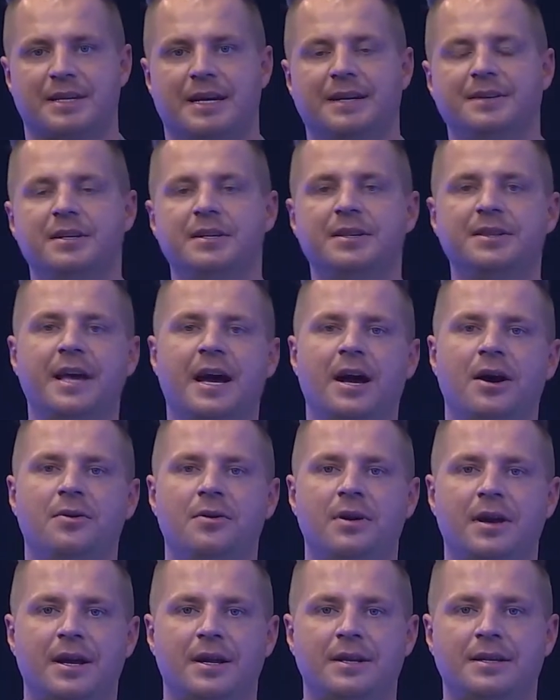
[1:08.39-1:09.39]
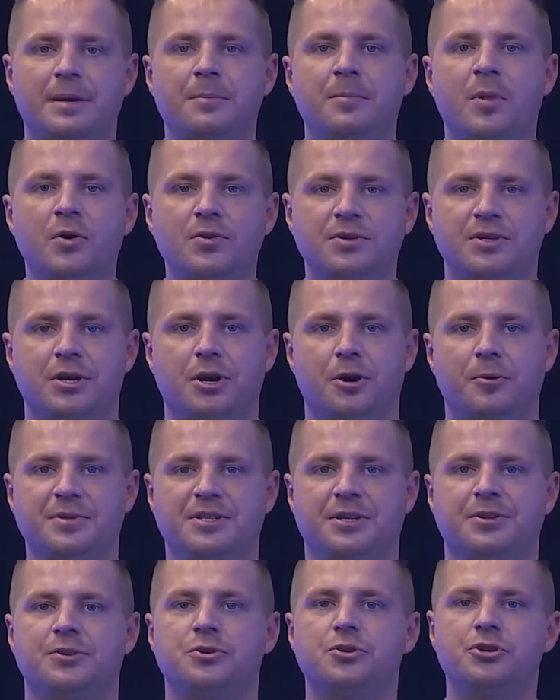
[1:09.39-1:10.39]
Until now, the most cobots
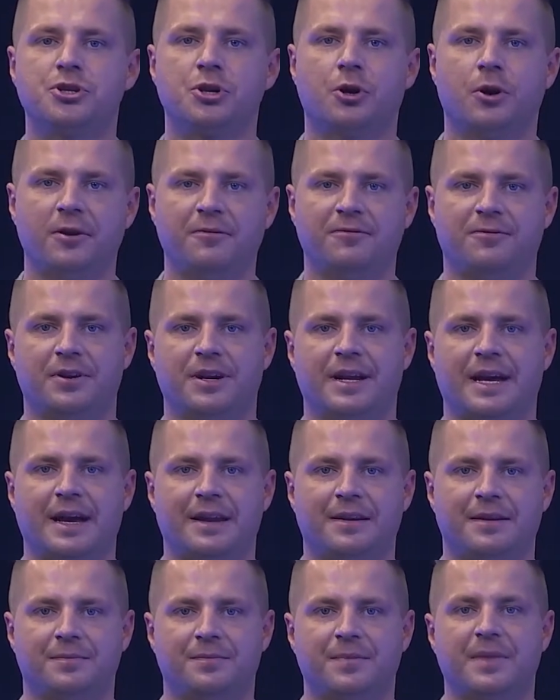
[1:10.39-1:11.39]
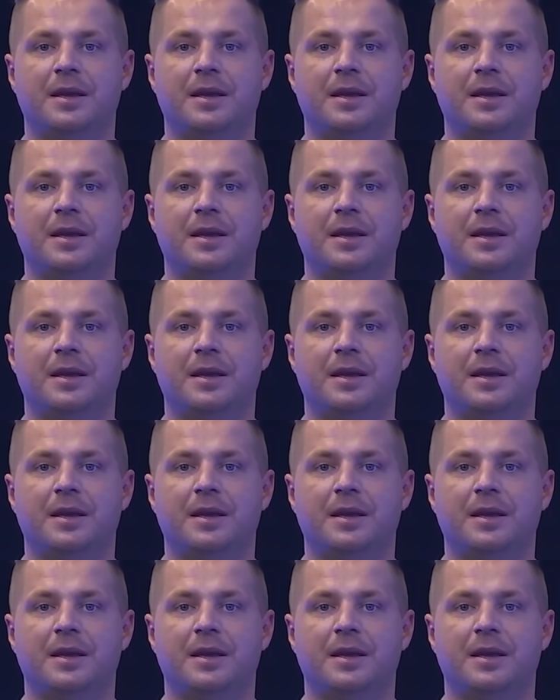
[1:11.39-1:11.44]
are too short for that.